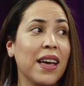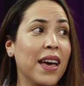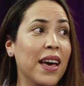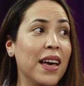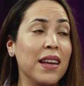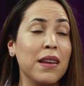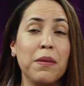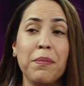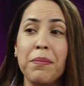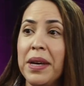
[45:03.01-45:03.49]

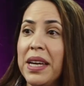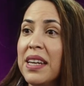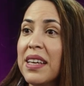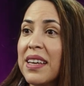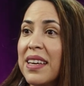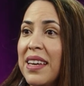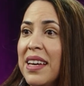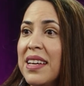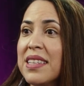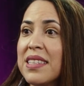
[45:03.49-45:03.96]
And in
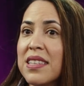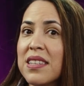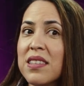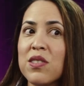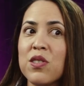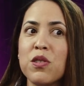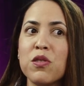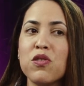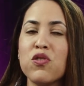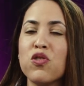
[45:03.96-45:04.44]
many
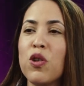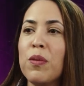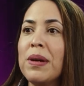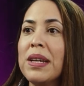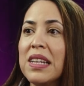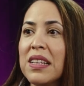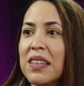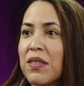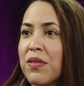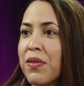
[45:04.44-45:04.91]
cases, there's so
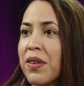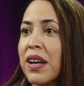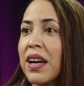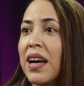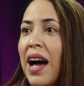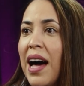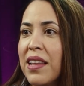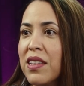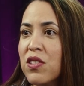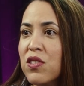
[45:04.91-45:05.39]
many different
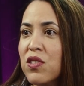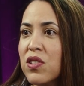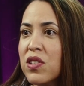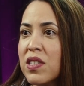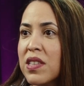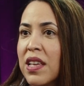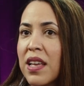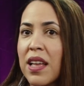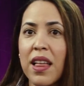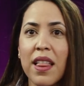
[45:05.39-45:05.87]

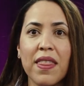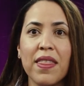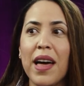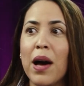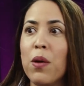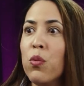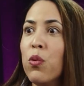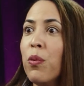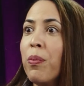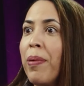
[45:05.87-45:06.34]
colleges
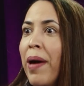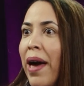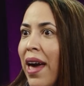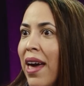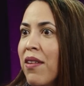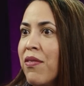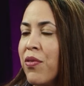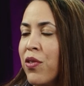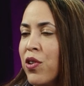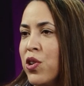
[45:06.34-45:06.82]
that will
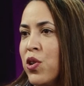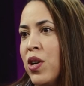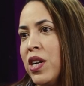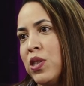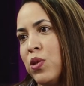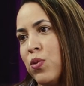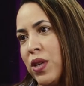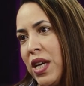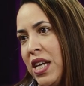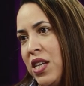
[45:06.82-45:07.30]
pay for your
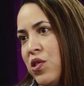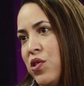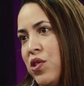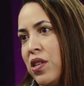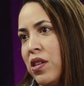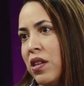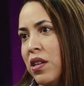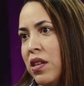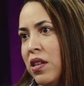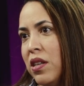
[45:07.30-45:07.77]

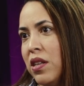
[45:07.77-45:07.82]
education